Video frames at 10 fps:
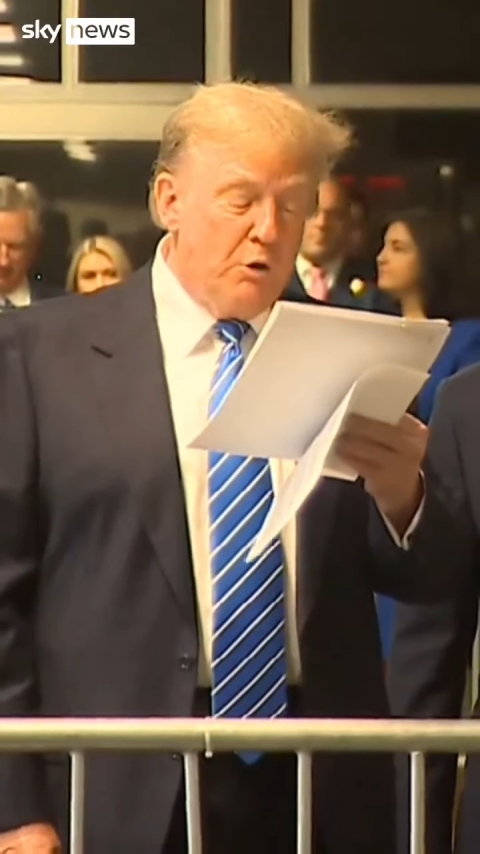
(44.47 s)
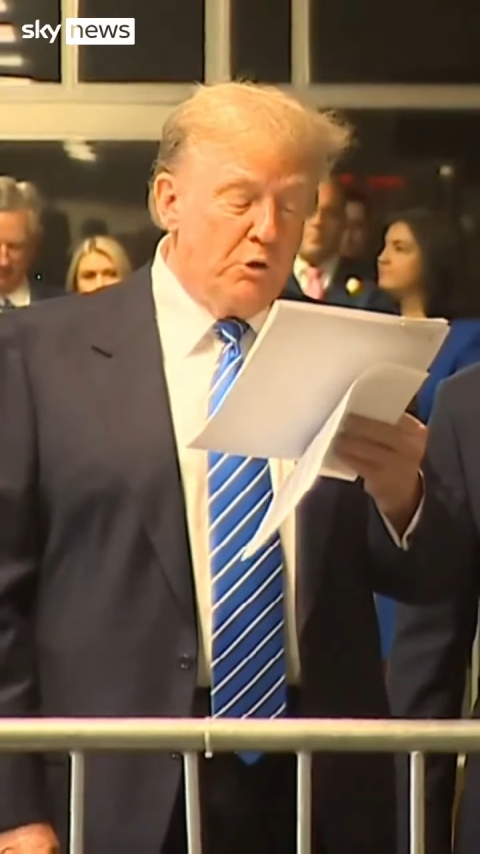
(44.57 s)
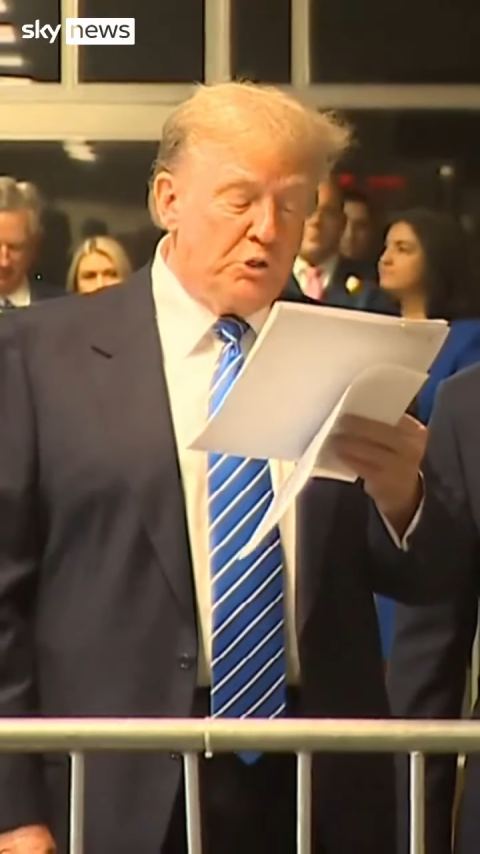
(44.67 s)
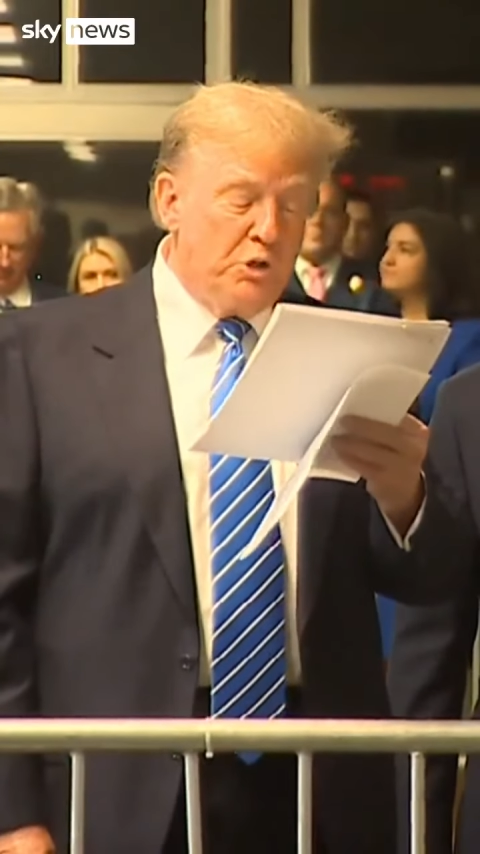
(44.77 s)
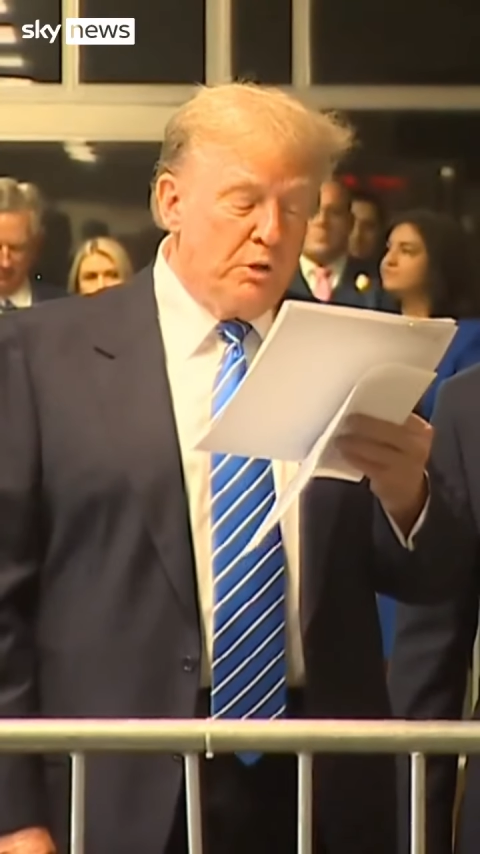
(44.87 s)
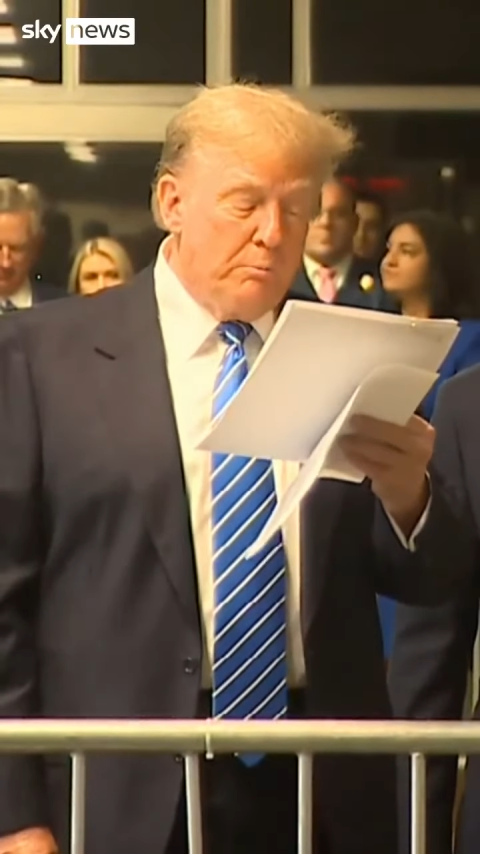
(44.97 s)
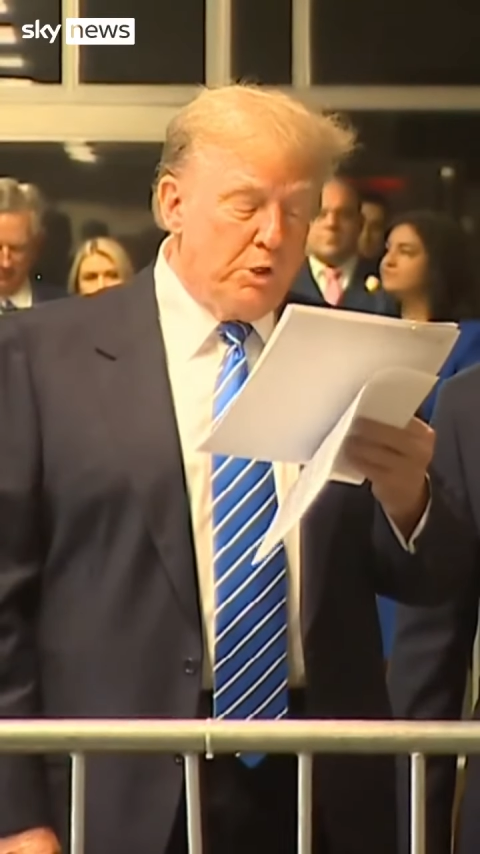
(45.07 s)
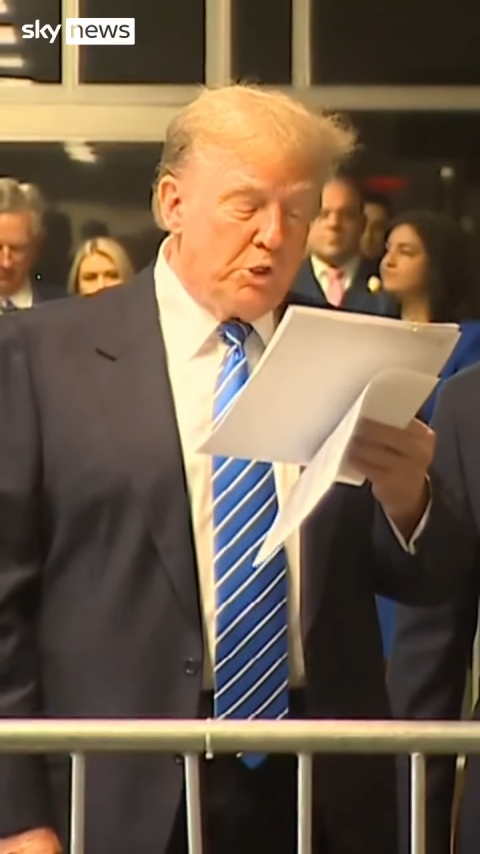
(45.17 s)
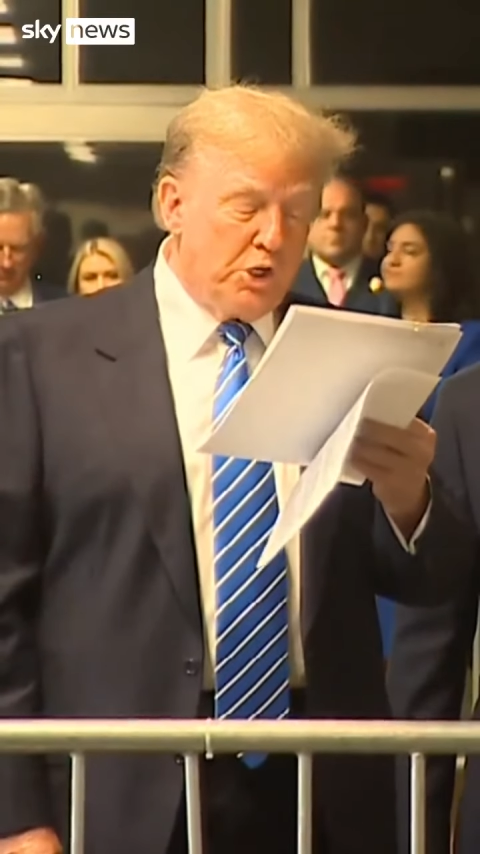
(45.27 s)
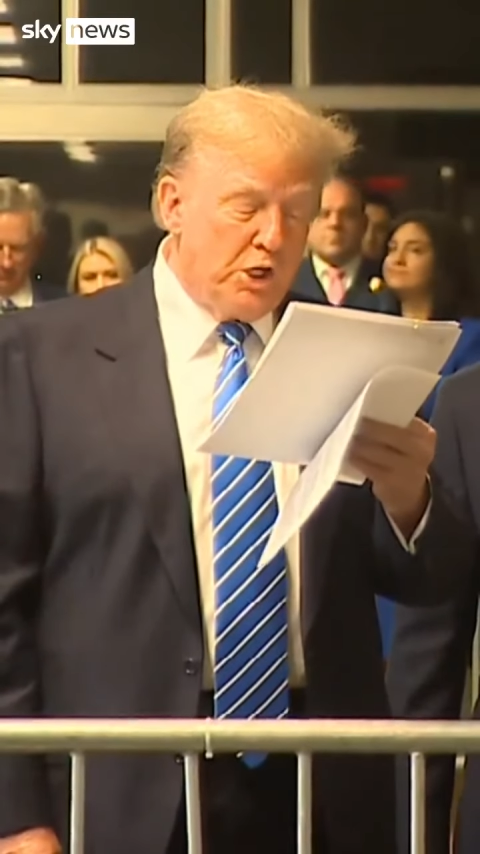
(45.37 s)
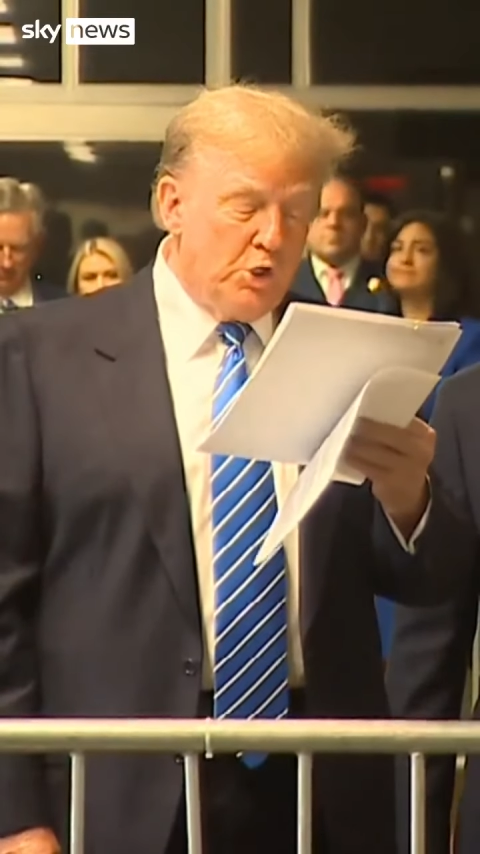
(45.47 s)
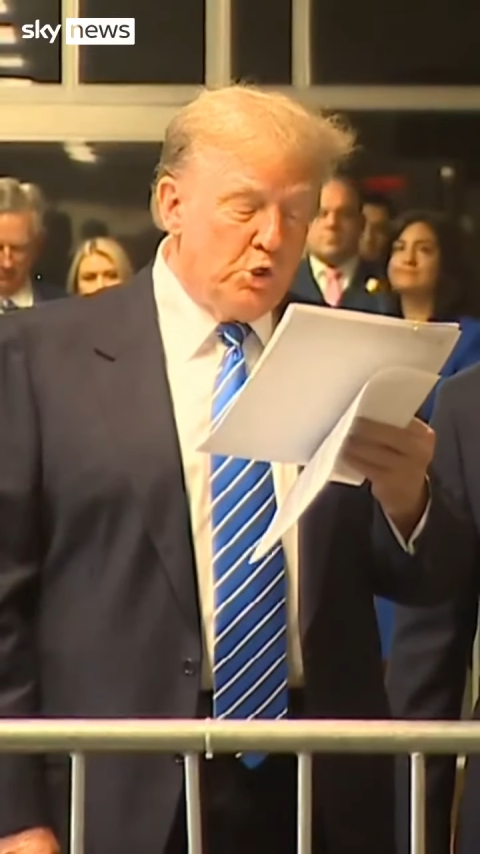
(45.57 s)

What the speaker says: Arizona, Michigan,